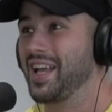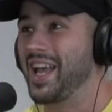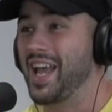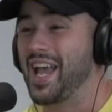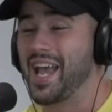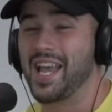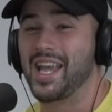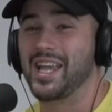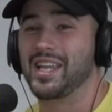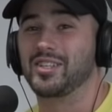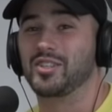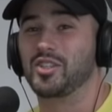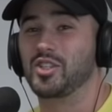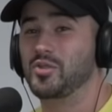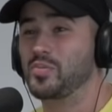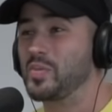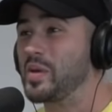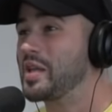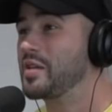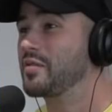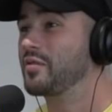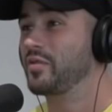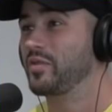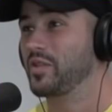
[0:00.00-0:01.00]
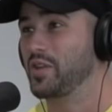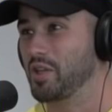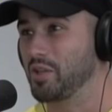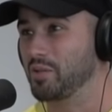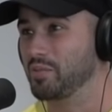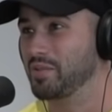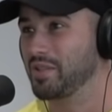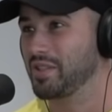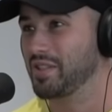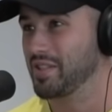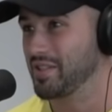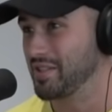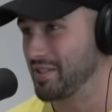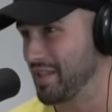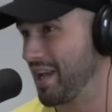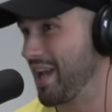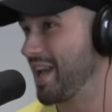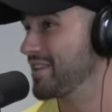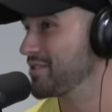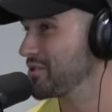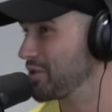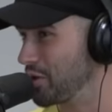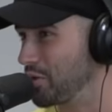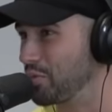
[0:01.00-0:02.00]
And she's being filmed because
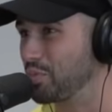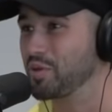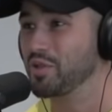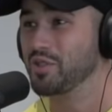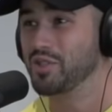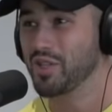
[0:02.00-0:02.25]
as Oprah